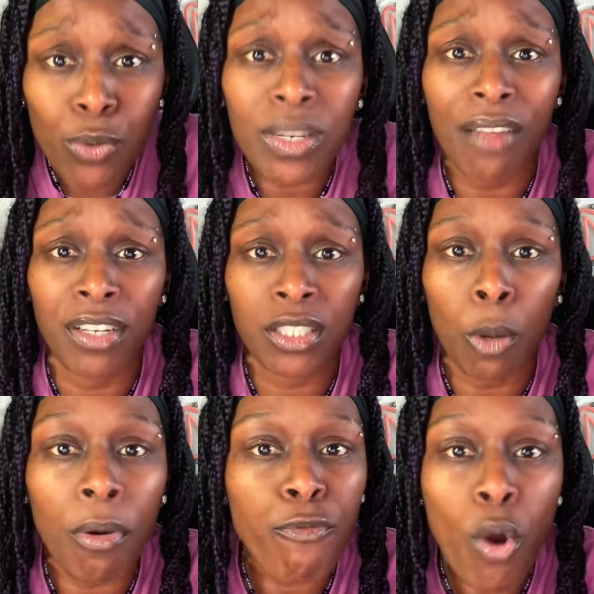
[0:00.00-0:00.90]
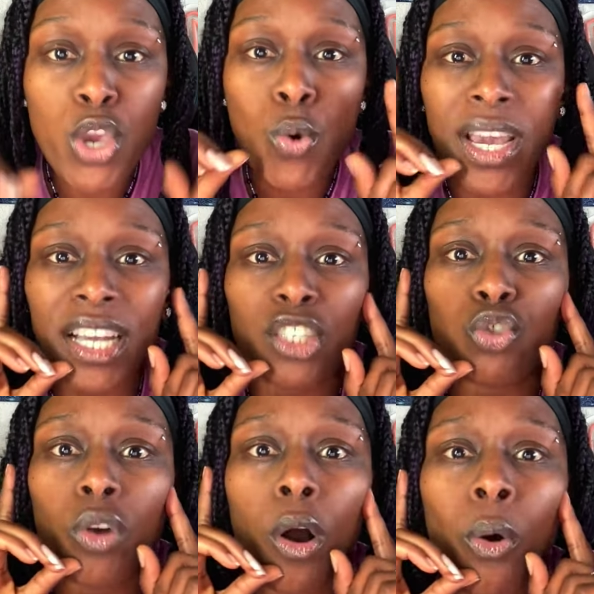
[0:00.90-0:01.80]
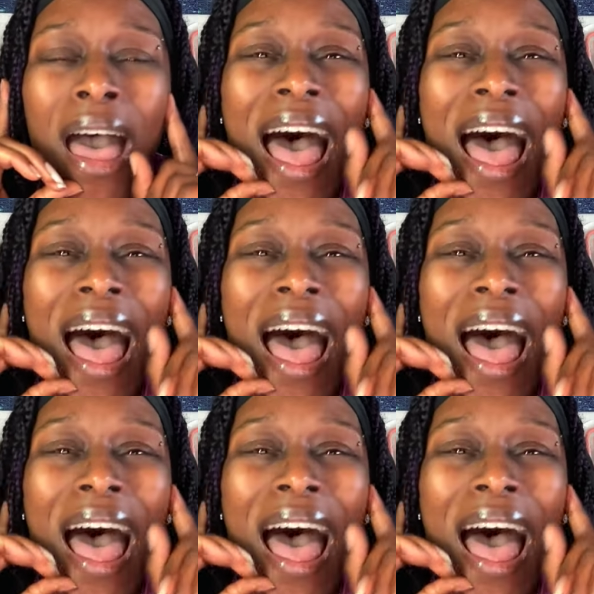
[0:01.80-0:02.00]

lovely. So before you can control